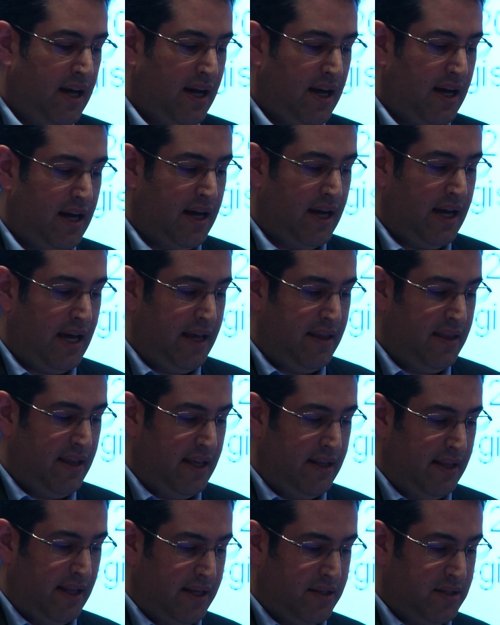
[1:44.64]
uh, and
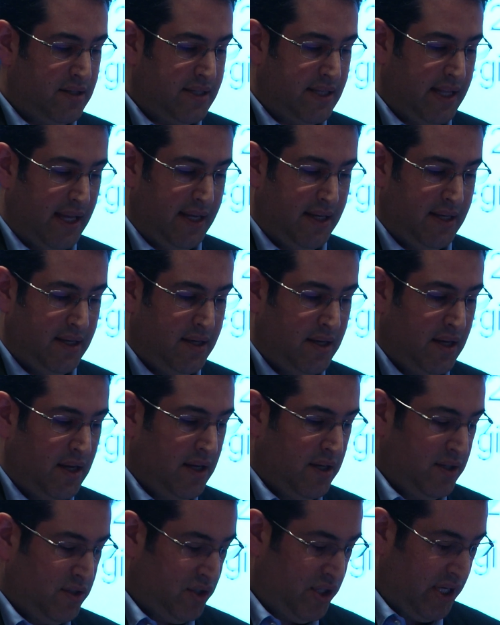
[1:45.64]
then legislated
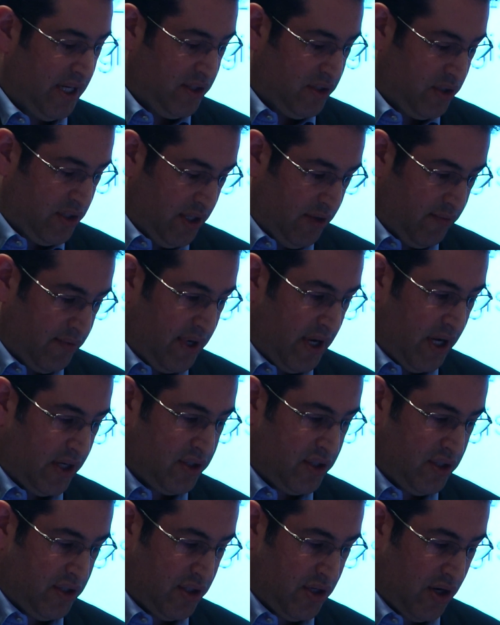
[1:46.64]
GHG
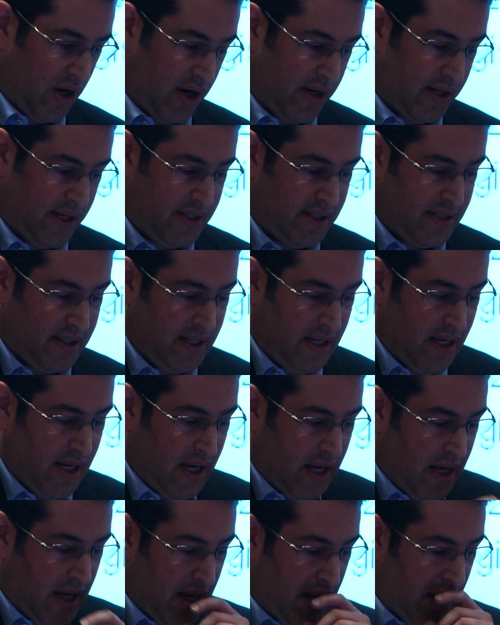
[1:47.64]
reduction targets.
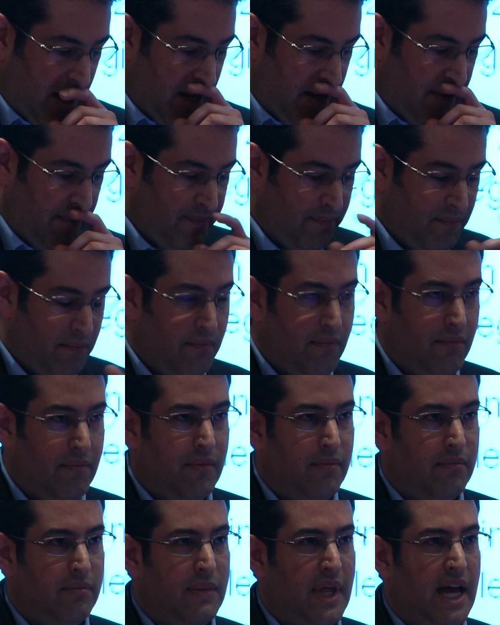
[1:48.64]
Um,
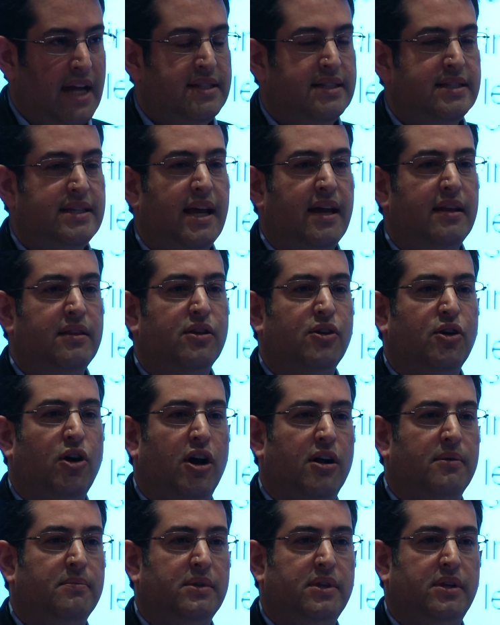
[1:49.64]
that said, the,
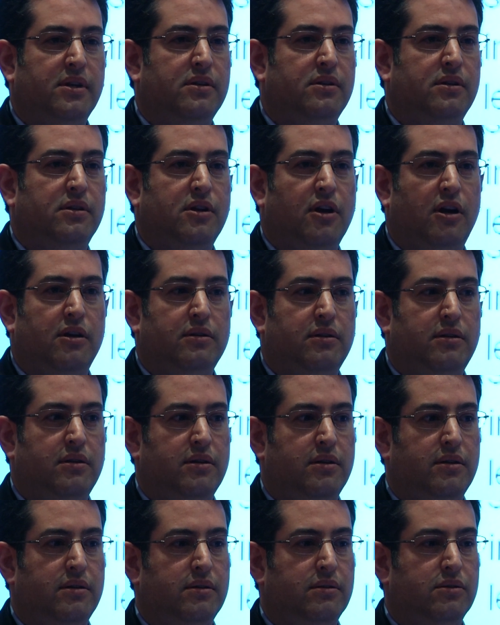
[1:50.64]
car the, the,
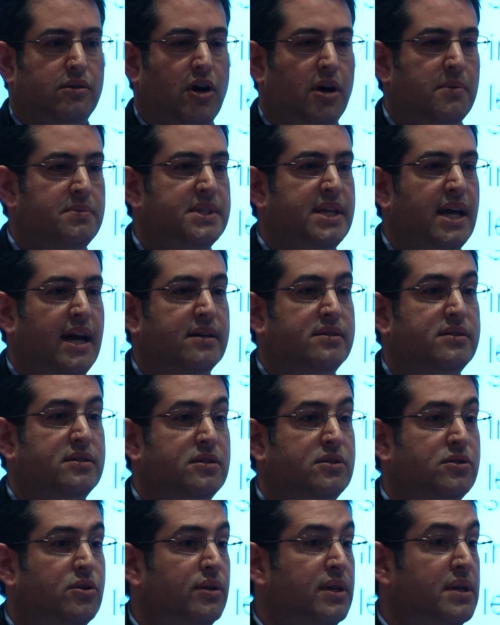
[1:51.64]
the, carbon tax
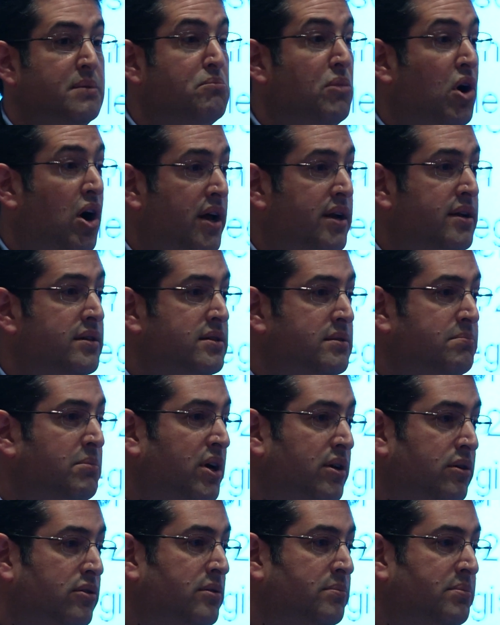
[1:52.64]
is certainly modest
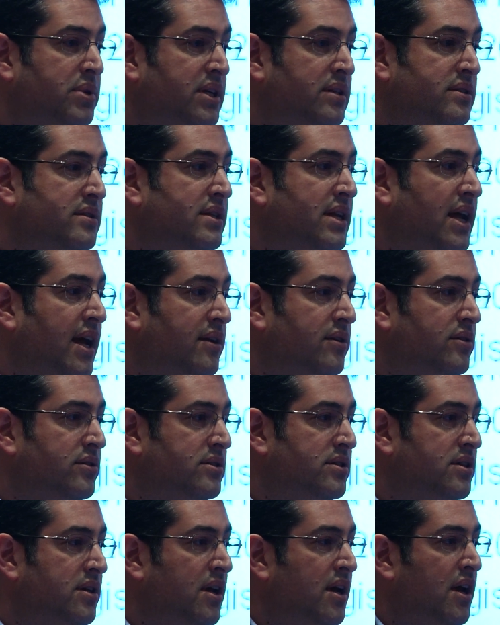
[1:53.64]
by European
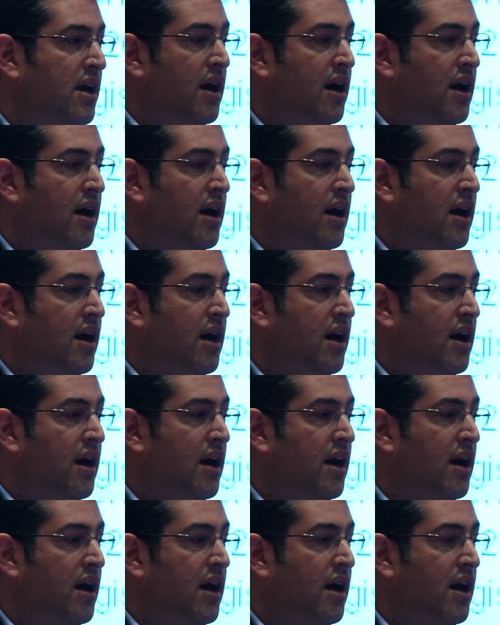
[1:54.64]
standards.